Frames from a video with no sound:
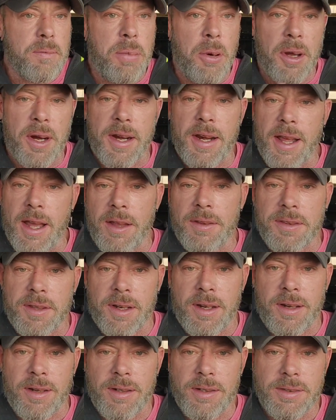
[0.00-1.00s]
put it out
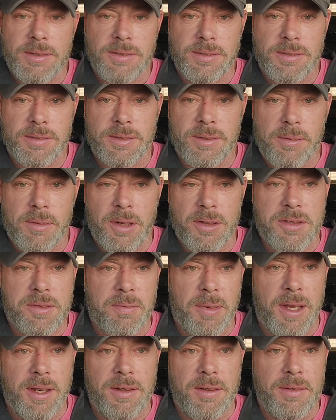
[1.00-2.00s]
there. Most
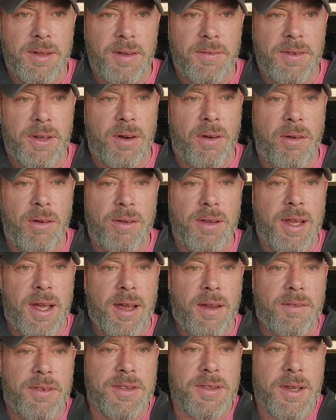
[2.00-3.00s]
men live their whole
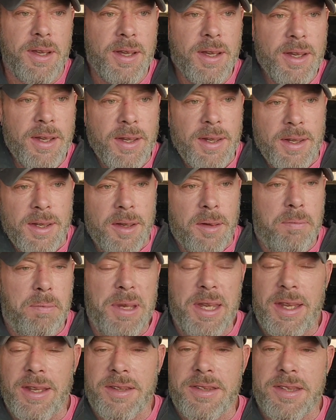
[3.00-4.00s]
lives
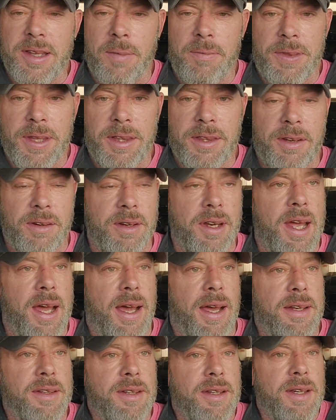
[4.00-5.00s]
being something they're
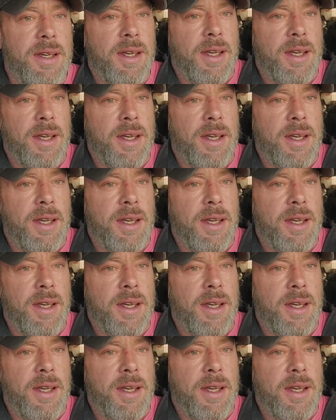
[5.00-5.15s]
not.